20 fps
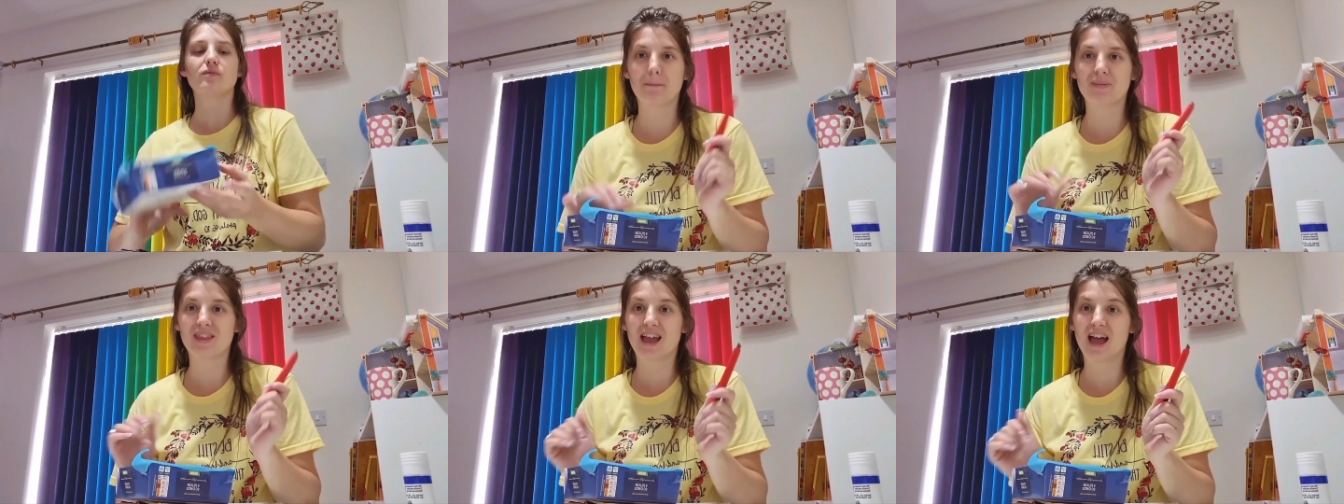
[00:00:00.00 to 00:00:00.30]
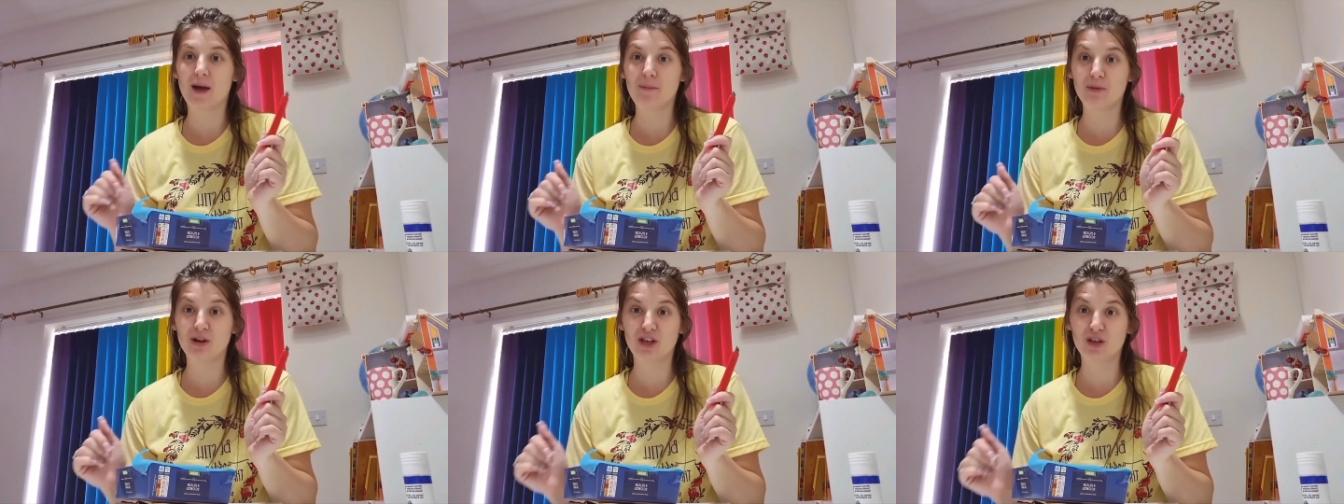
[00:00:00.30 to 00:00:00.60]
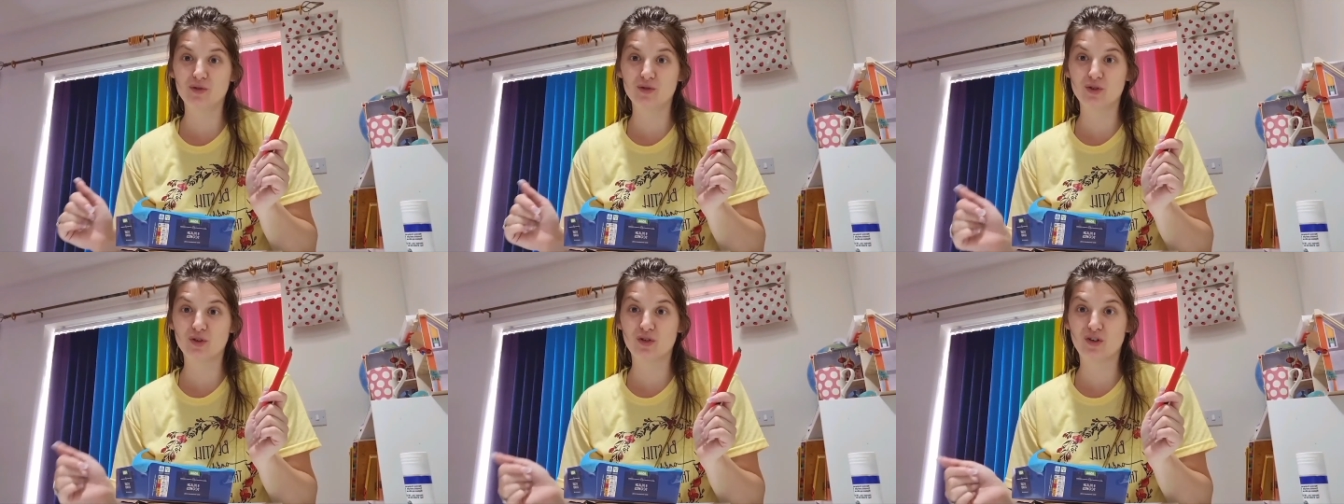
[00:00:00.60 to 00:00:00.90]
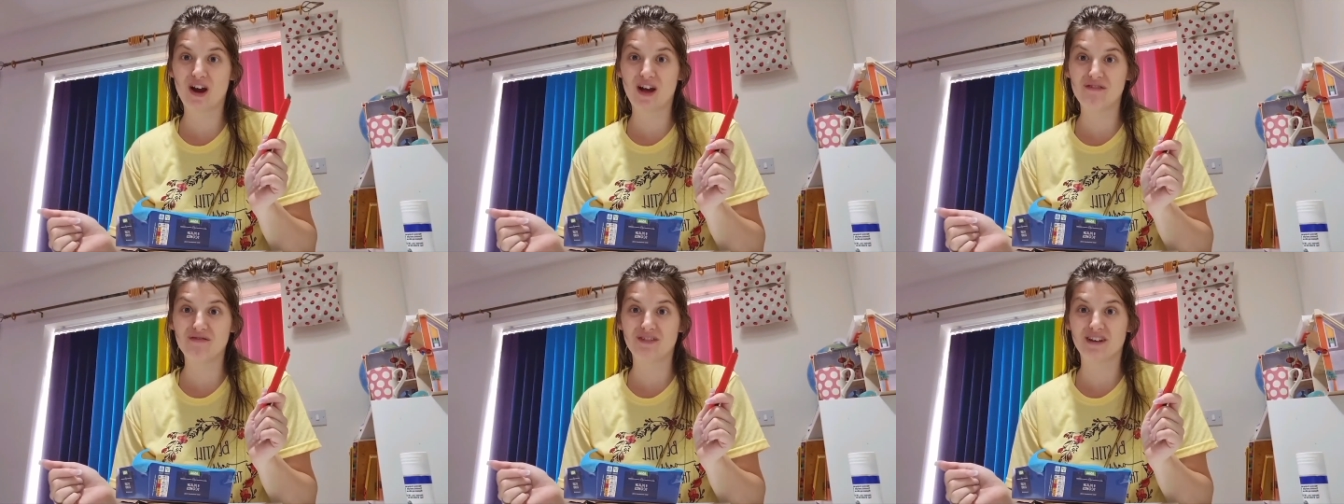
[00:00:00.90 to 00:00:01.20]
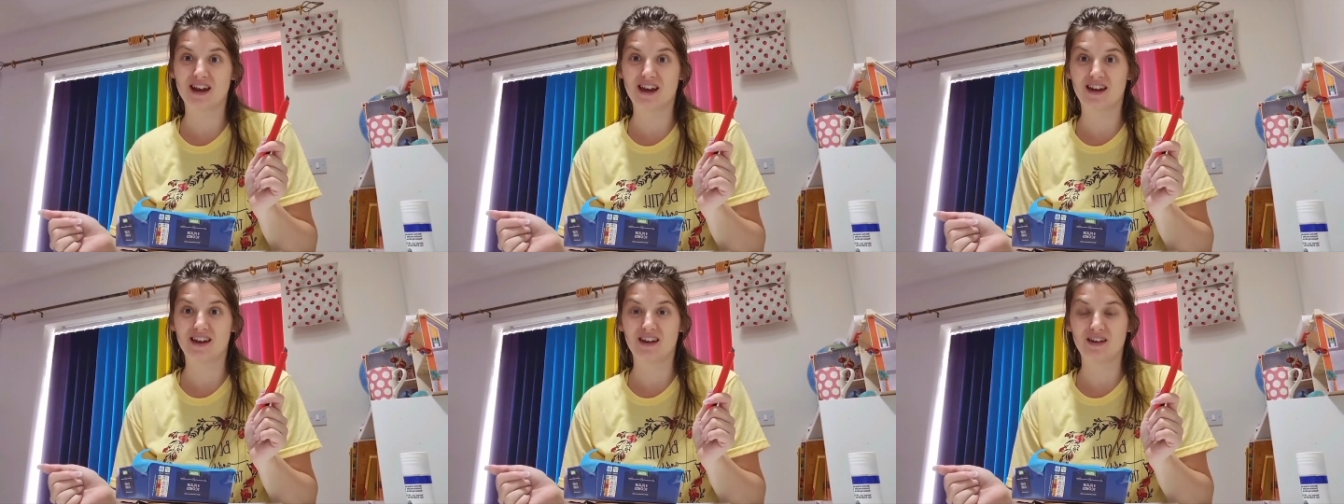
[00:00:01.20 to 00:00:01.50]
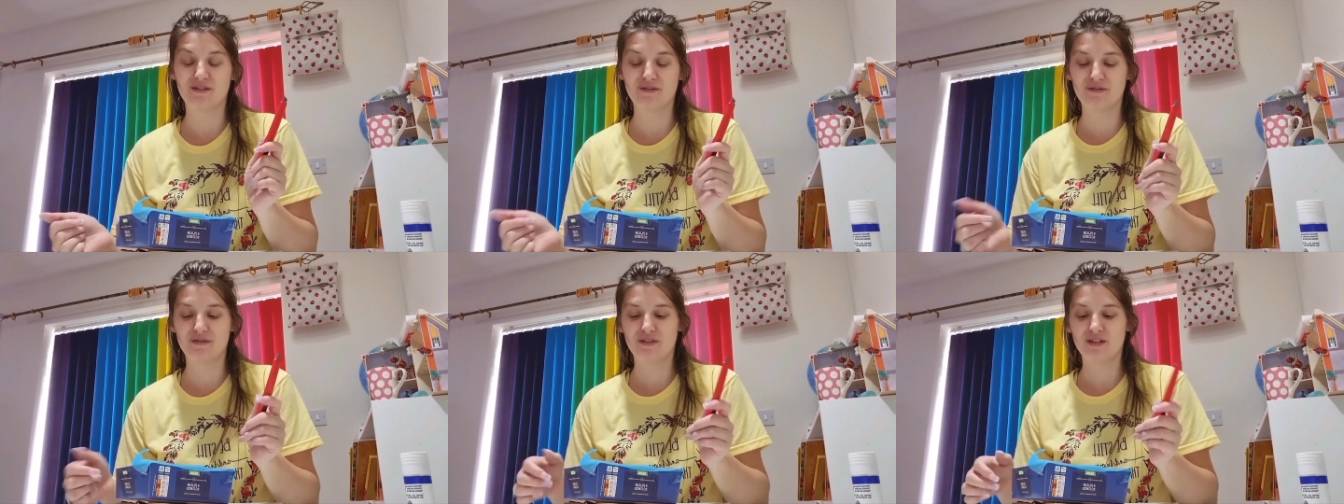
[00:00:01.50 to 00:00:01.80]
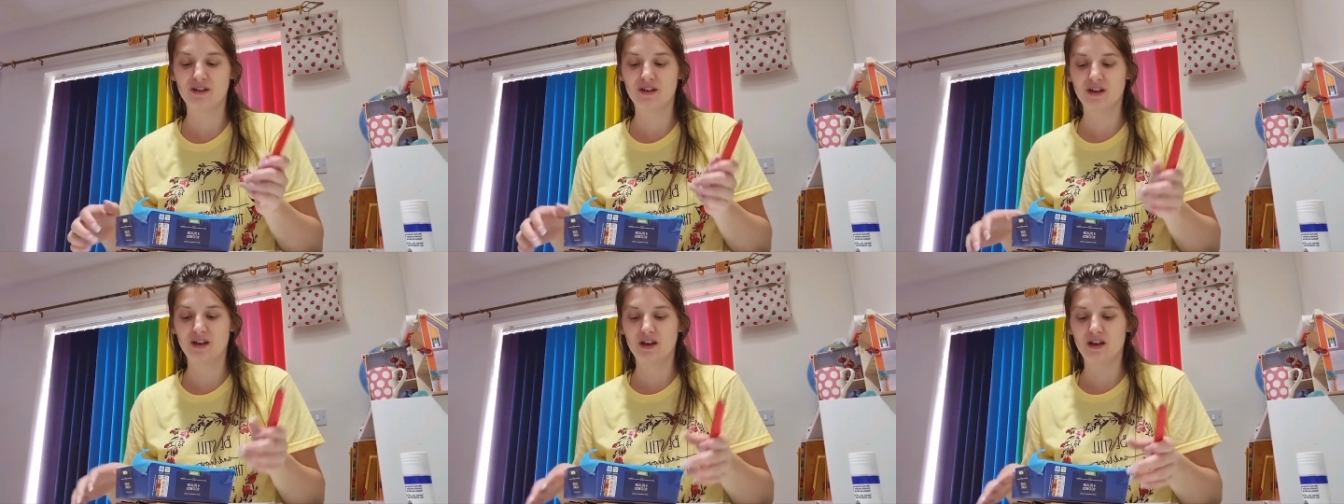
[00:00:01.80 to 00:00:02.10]
I'm going to use a craft knife,
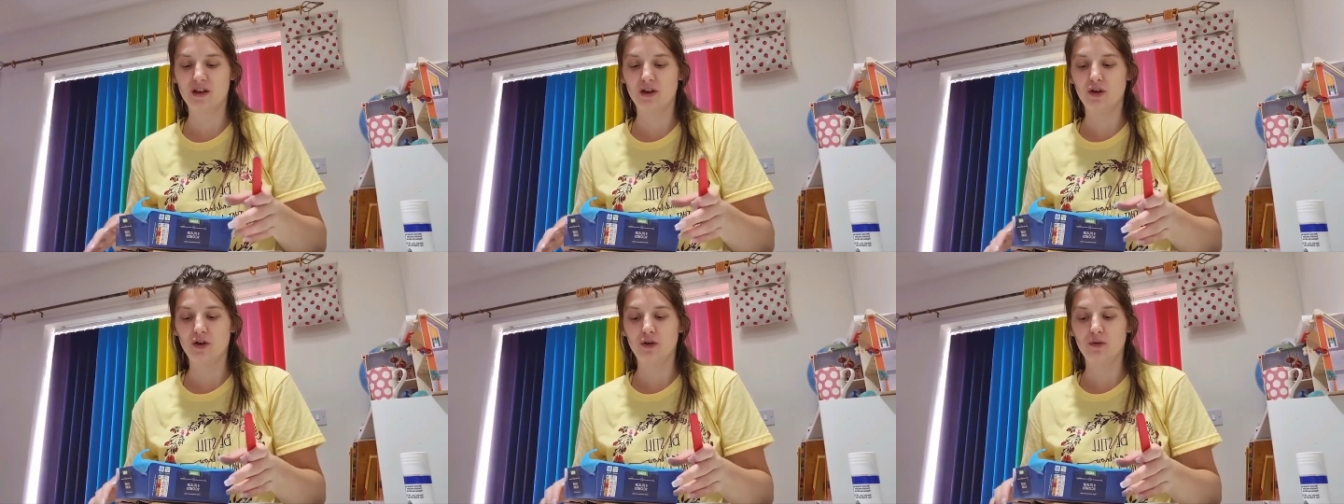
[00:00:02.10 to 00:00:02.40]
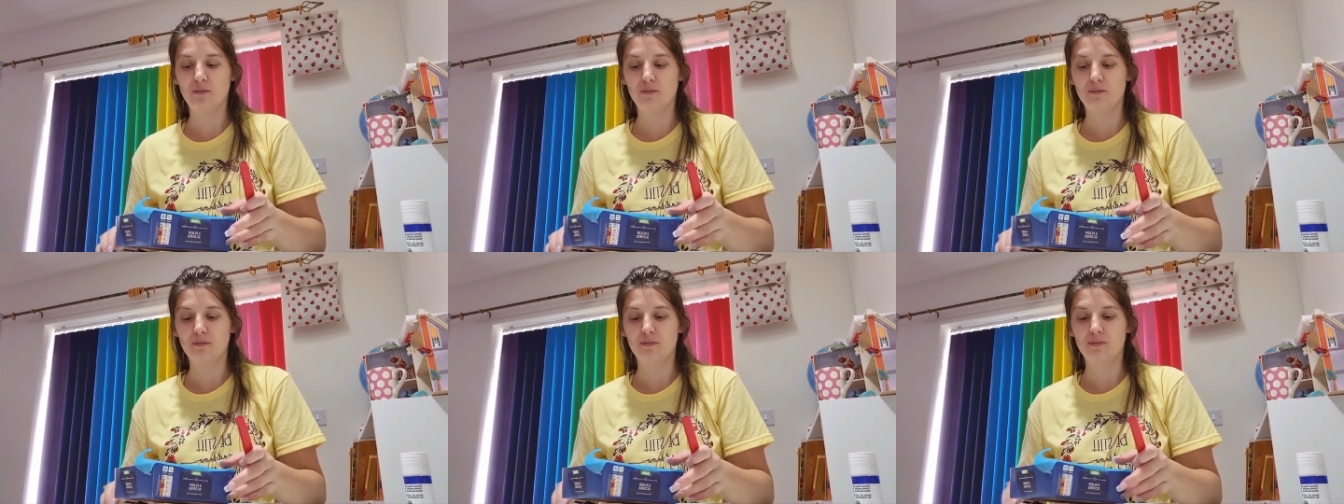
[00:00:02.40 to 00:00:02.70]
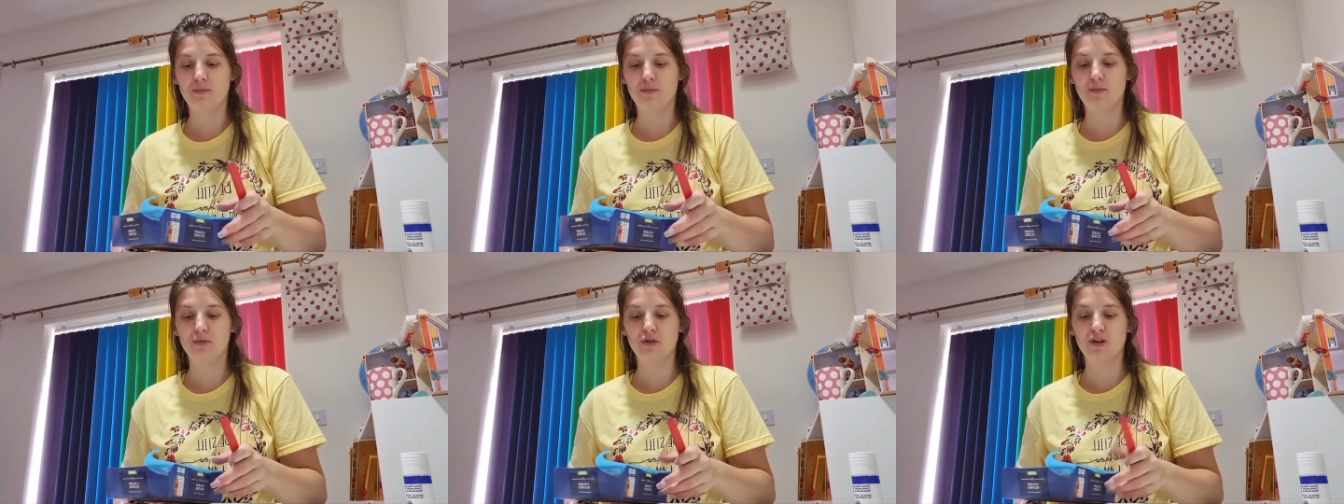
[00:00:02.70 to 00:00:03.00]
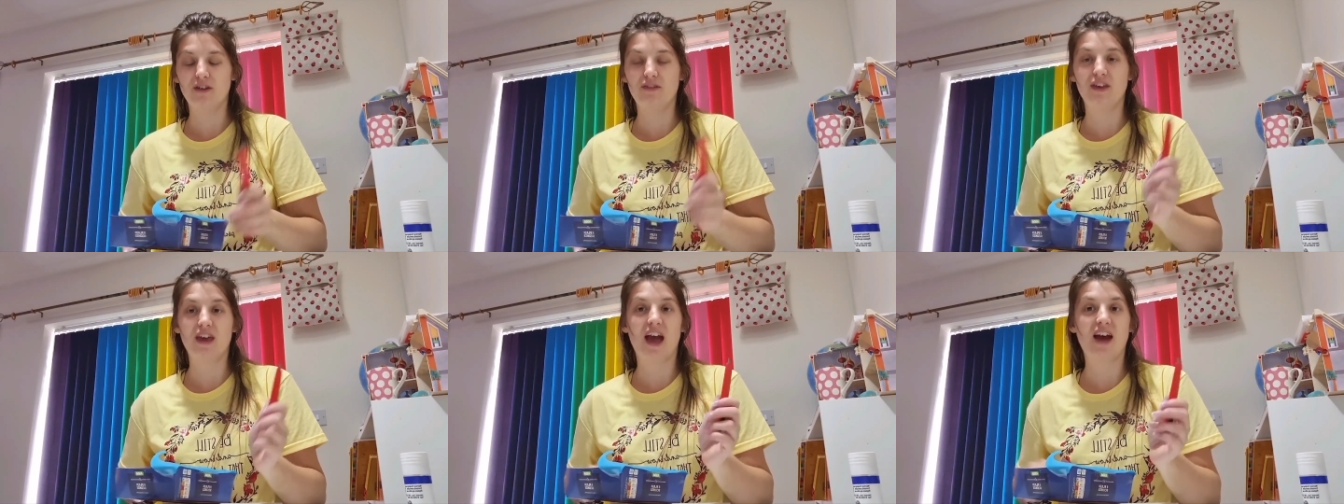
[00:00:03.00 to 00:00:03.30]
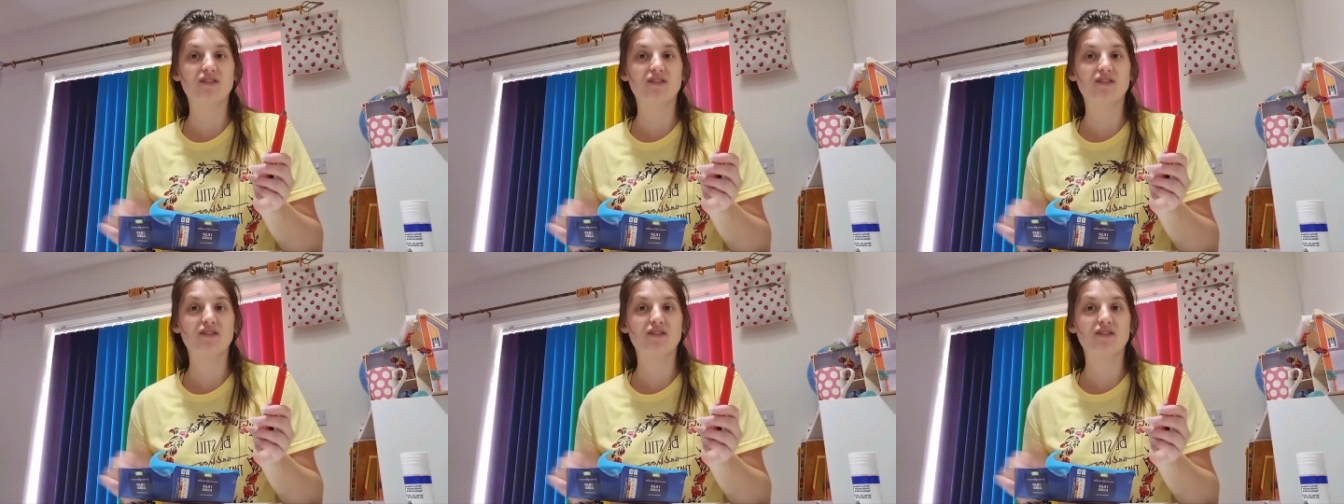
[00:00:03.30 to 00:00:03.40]
but if you haven't